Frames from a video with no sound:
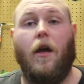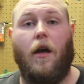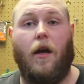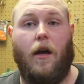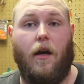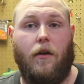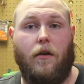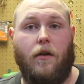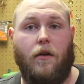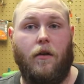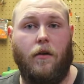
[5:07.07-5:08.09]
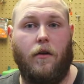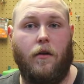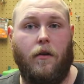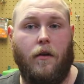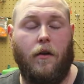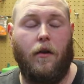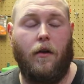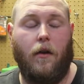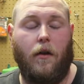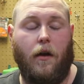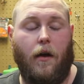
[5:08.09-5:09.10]
And
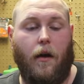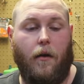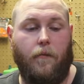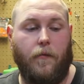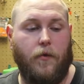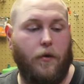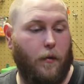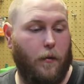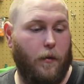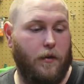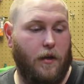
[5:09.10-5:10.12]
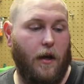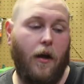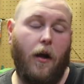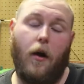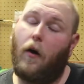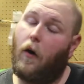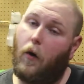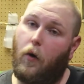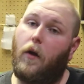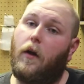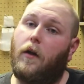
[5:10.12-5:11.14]
sorry, where was I?
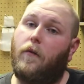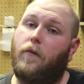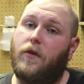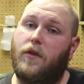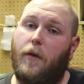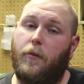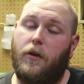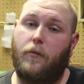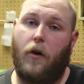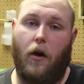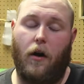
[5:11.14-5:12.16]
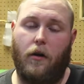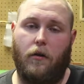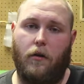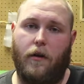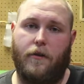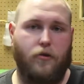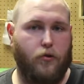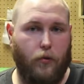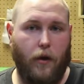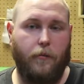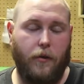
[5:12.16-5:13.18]
Oh, some of them are
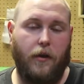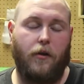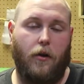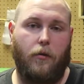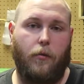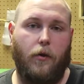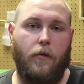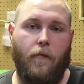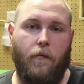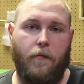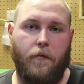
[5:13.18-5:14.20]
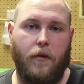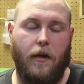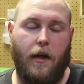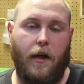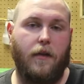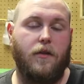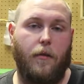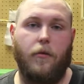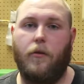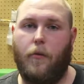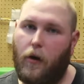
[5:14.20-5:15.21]
extremely durable, and some
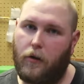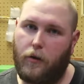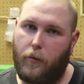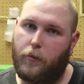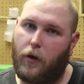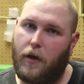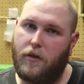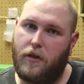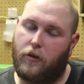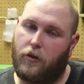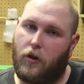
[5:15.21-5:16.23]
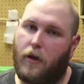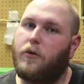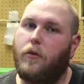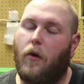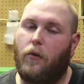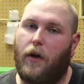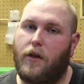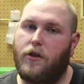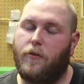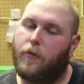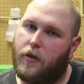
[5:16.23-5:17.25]
of them are a little bit pricier. They're not too
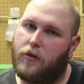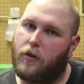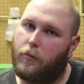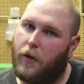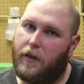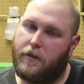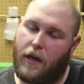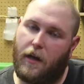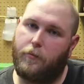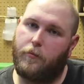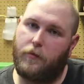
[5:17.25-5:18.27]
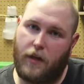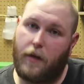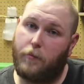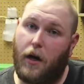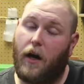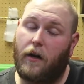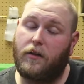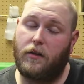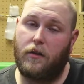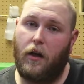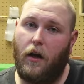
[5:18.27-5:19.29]
outrageous, but you're still paying 10
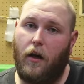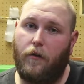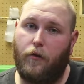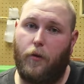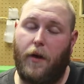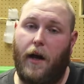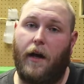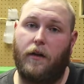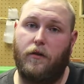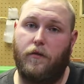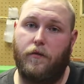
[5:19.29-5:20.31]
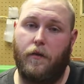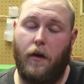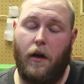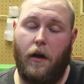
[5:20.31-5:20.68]
bucks for a pack of